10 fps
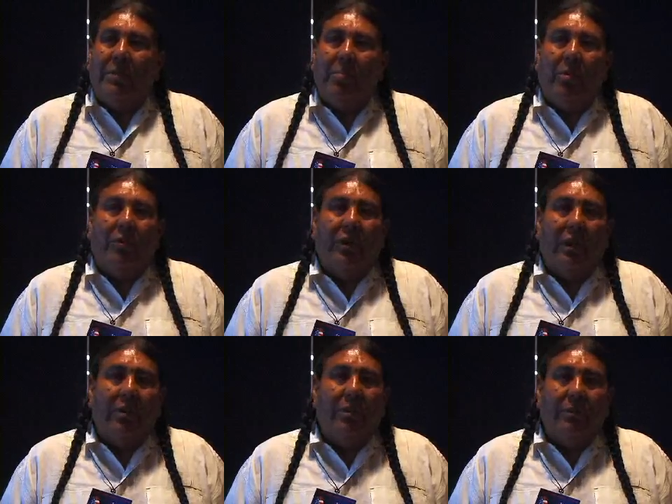people of
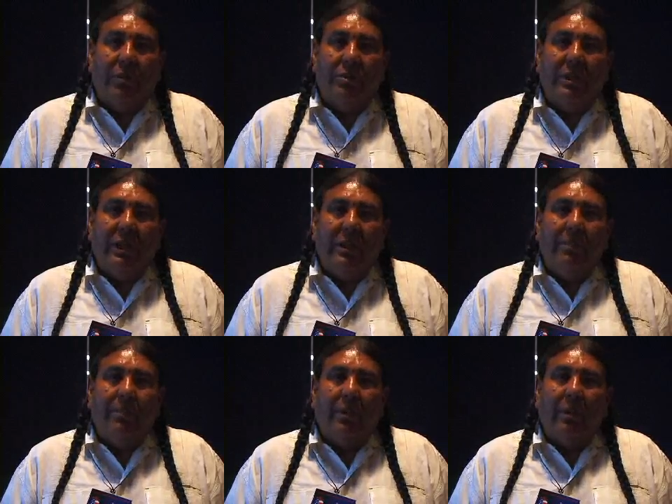color
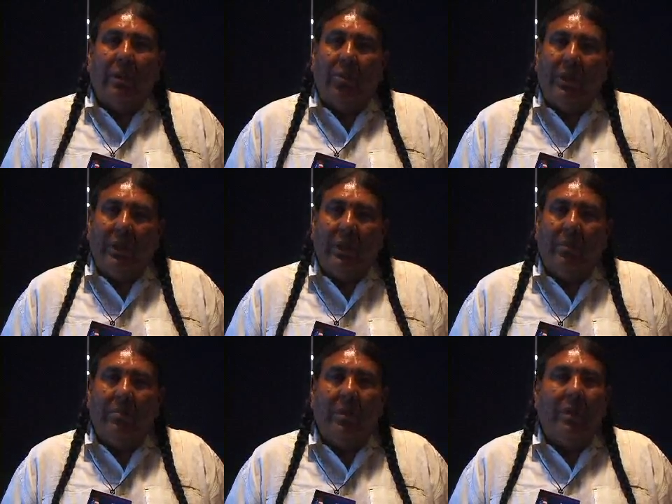diversity, low
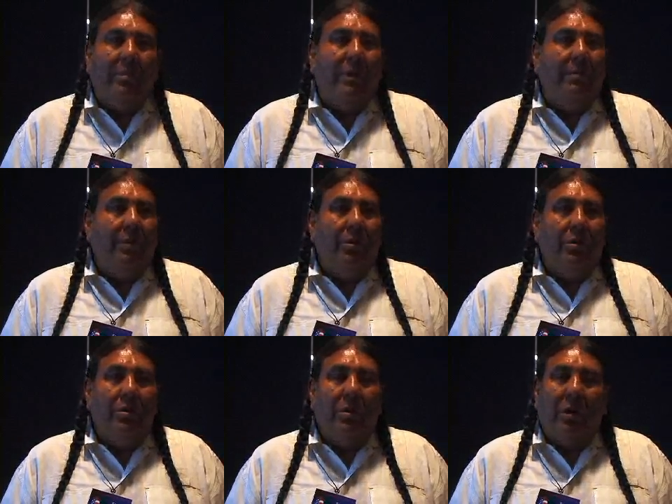income, people
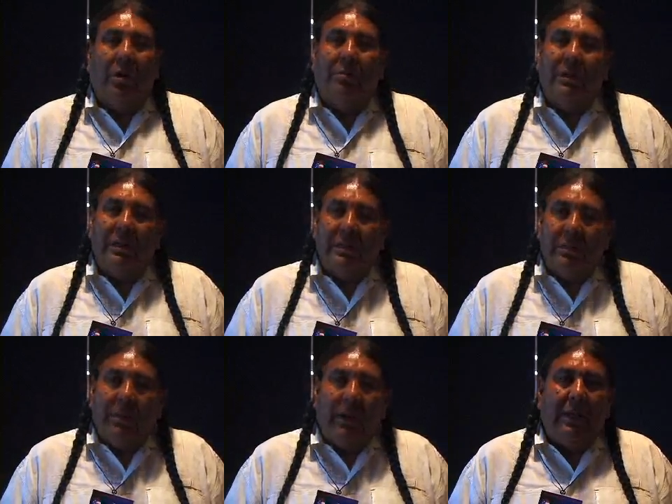who are
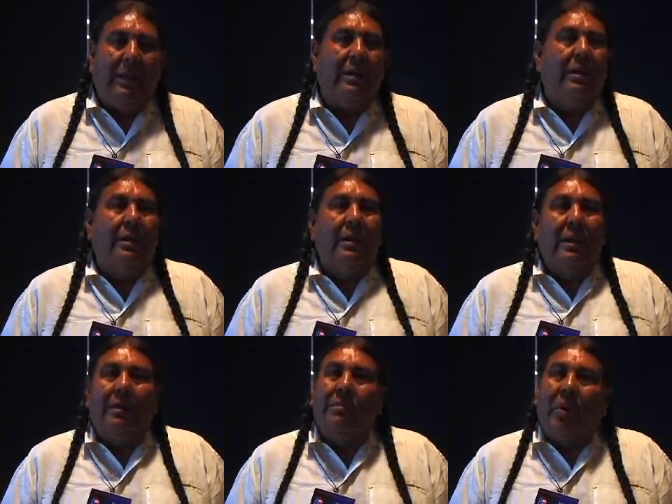participating
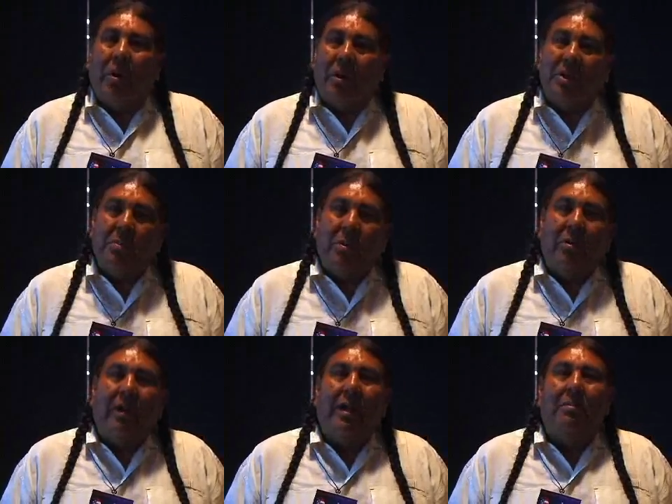in parks
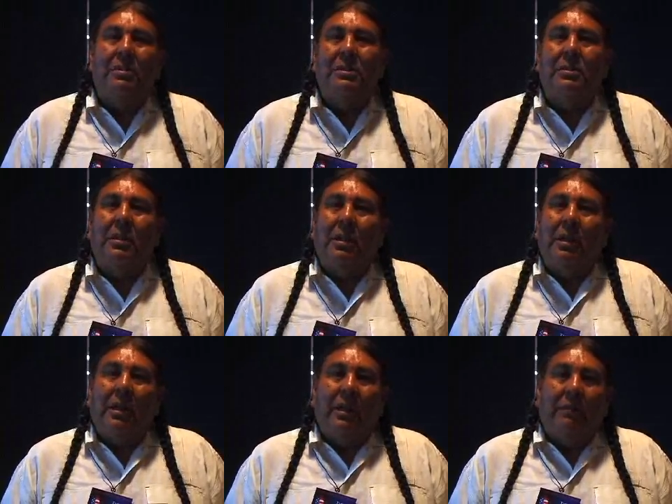programs,
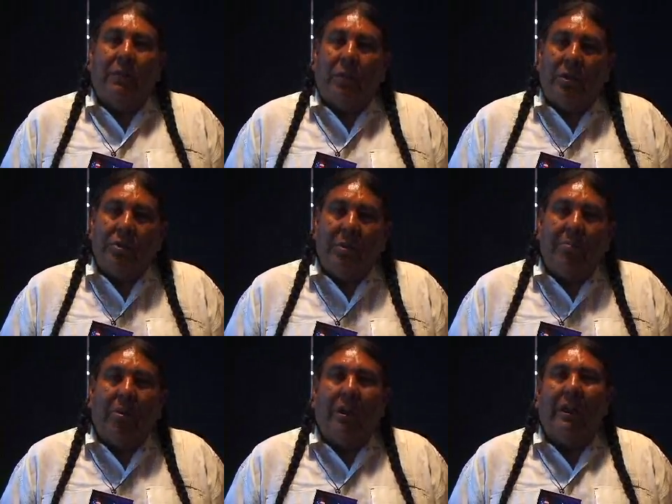in forestry
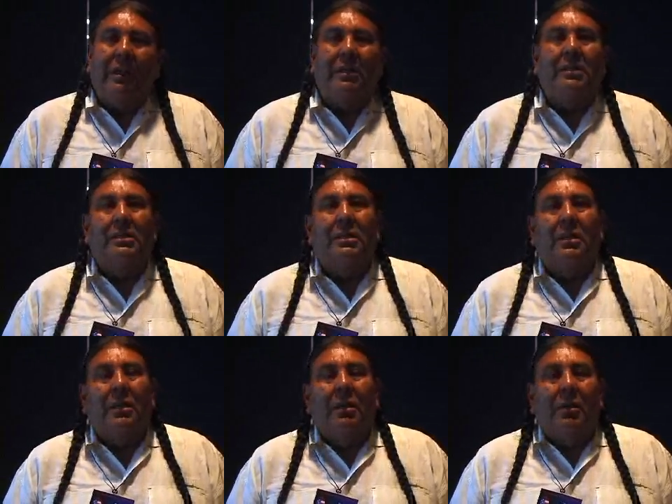products,
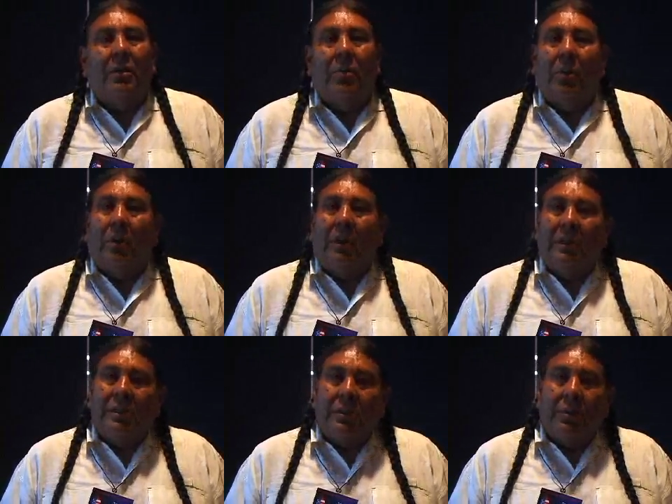who are
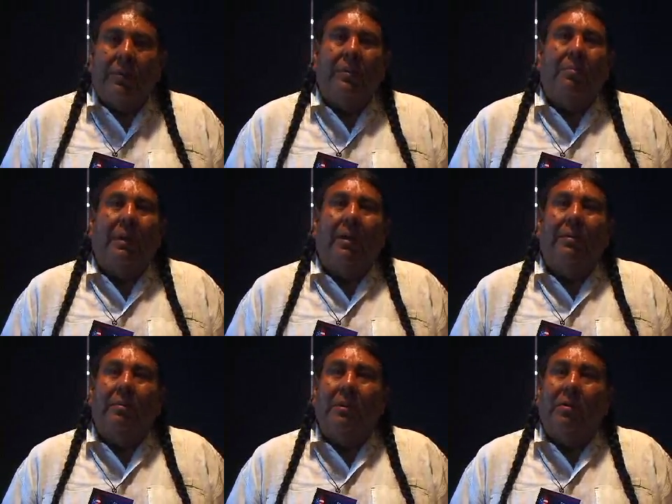concerned
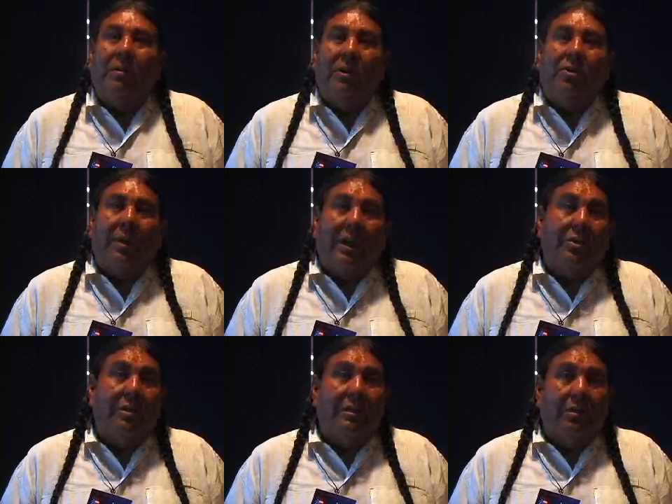about the mineral
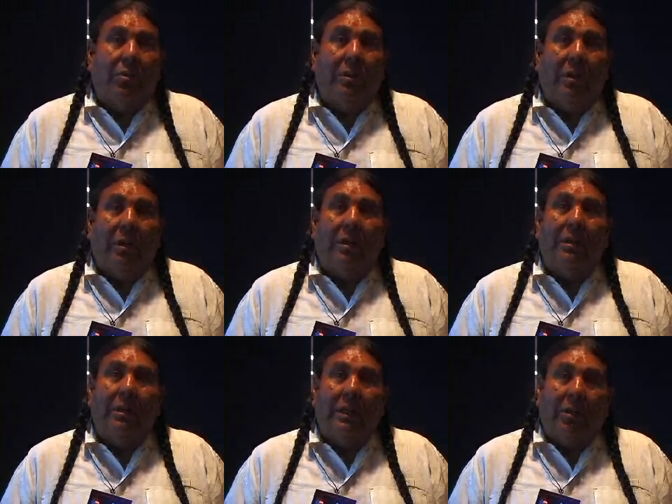extraction that's going
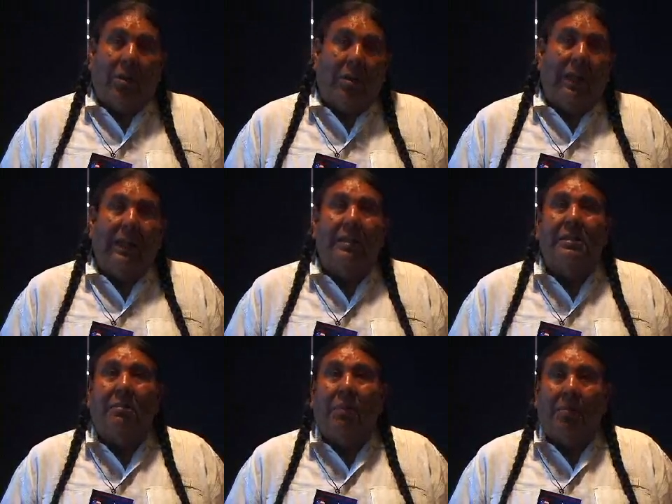on in our
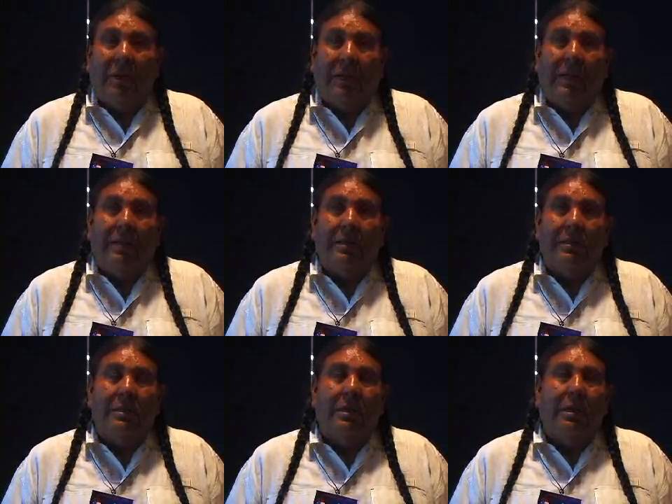lands and public
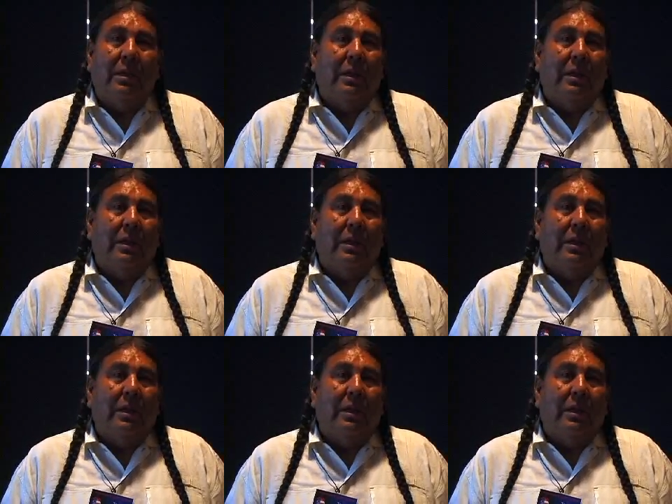lands.